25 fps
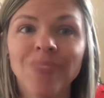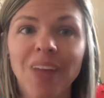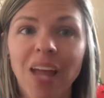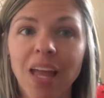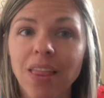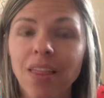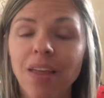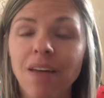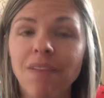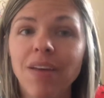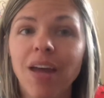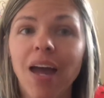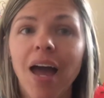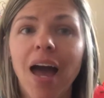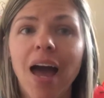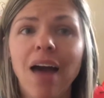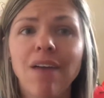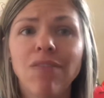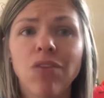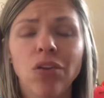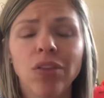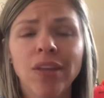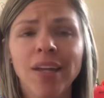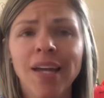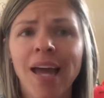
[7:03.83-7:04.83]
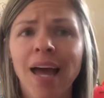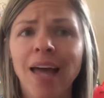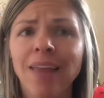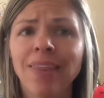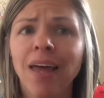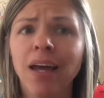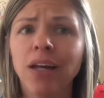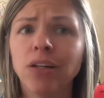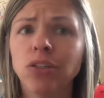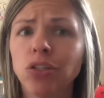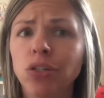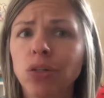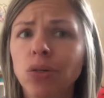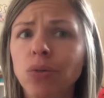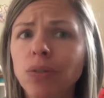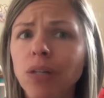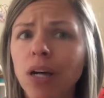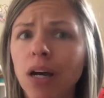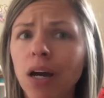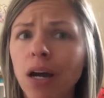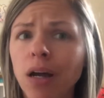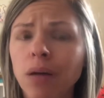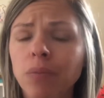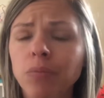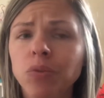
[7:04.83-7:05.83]
I love it. I've only had like 2
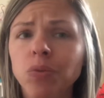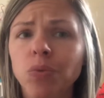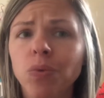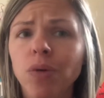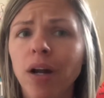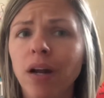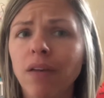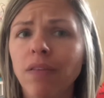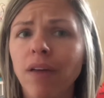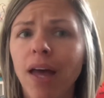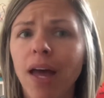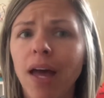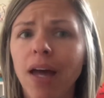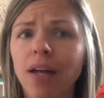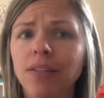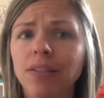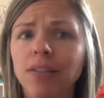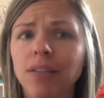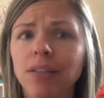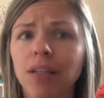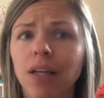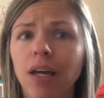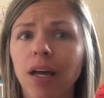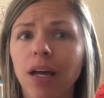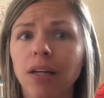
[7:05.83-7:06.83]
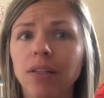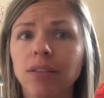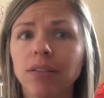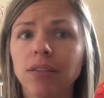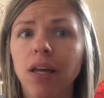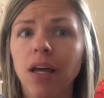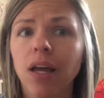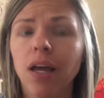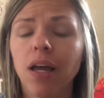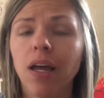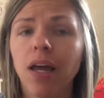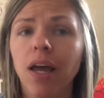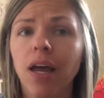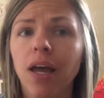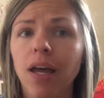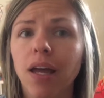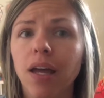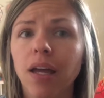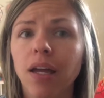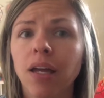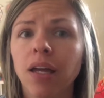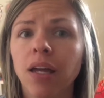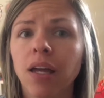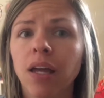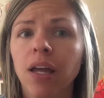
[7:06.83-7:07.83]
times where I've had to like say,
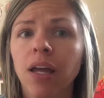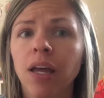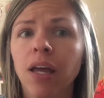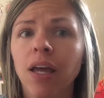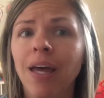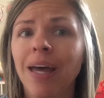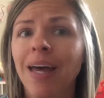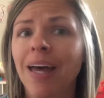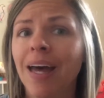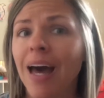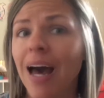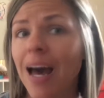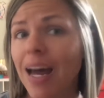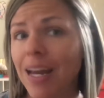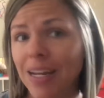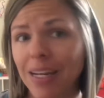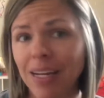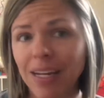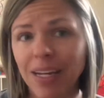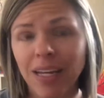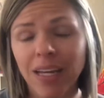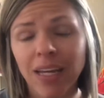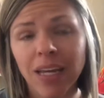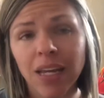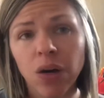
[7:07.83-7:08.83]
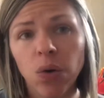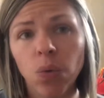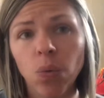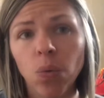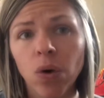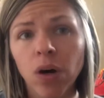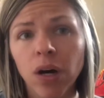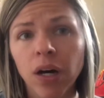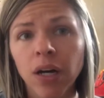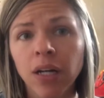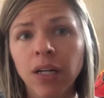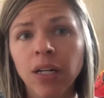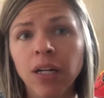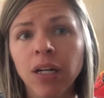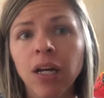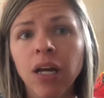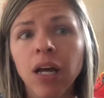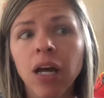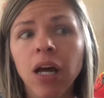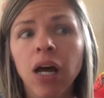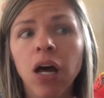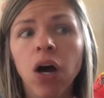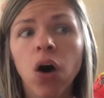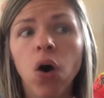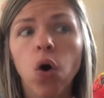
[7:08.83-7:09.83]
hey, I didn't get one,
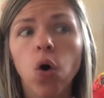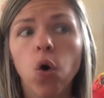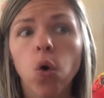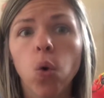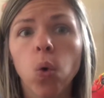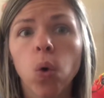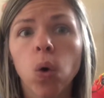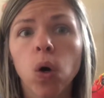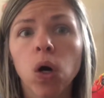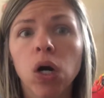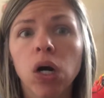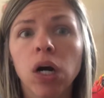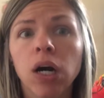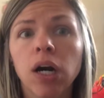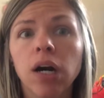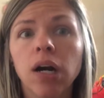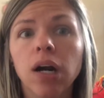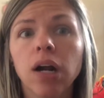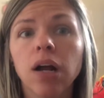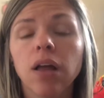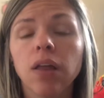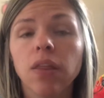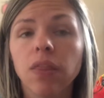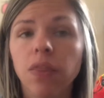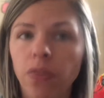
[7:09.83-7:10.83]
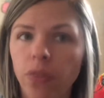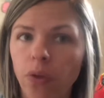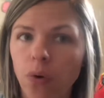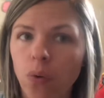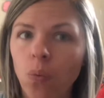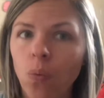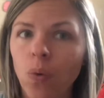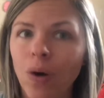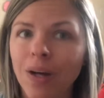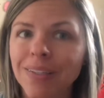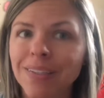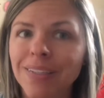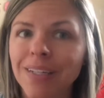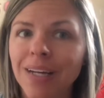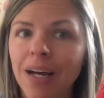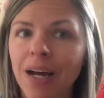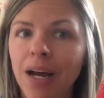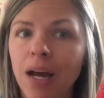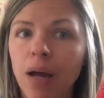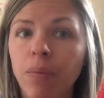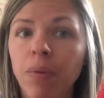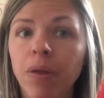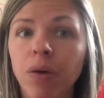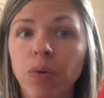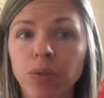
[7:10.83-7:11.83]
or the one
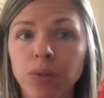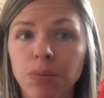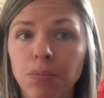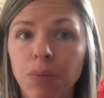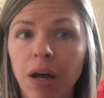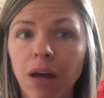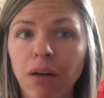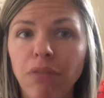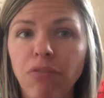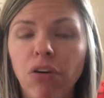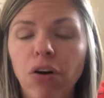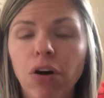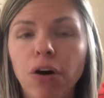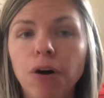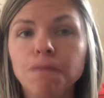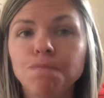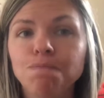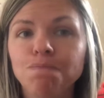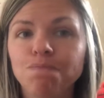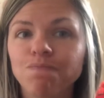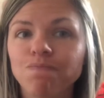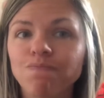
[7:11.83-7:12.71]
time it was my fault.